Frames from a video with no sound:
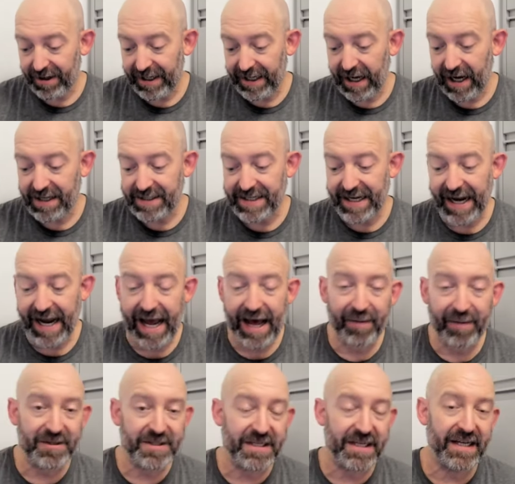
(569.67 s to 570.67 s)
Keontae
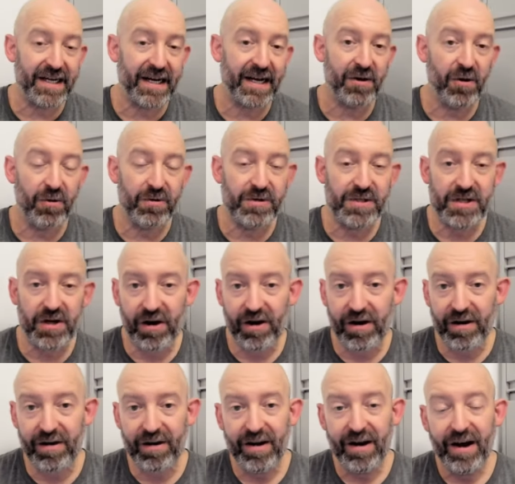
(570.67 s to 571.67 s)
Hamilton at nose
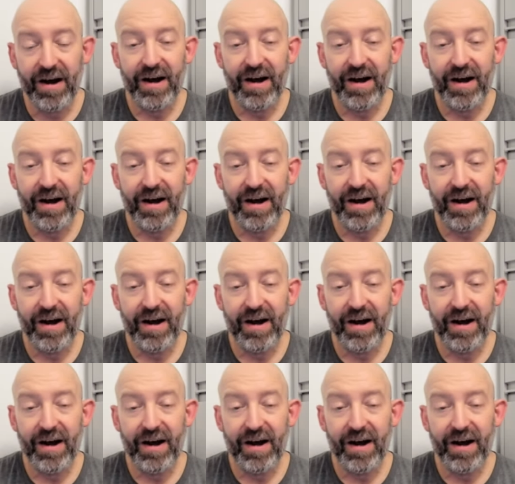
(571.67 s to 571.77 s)
guard,